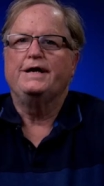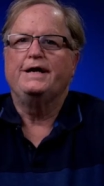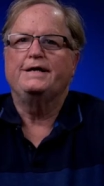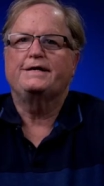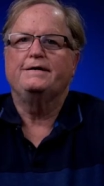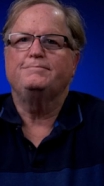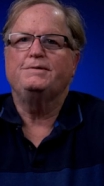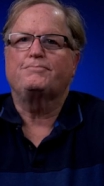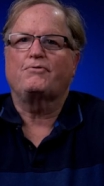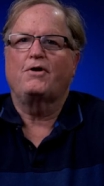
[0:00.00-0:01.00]
It can be
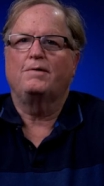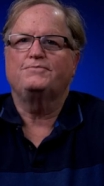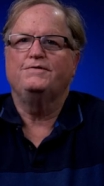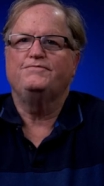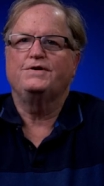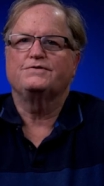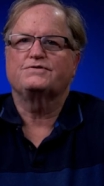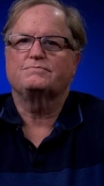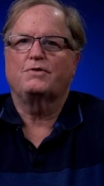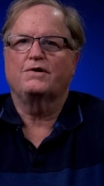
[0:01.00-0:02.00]
prompted via
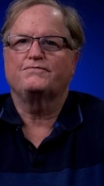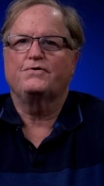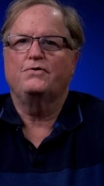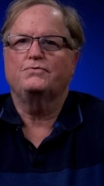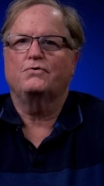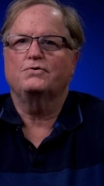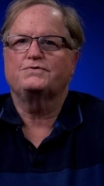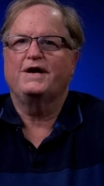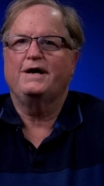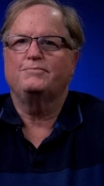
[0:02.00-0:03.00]
smartphone or
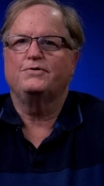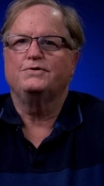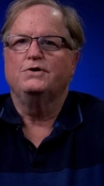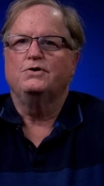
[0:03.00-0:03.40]
tablet,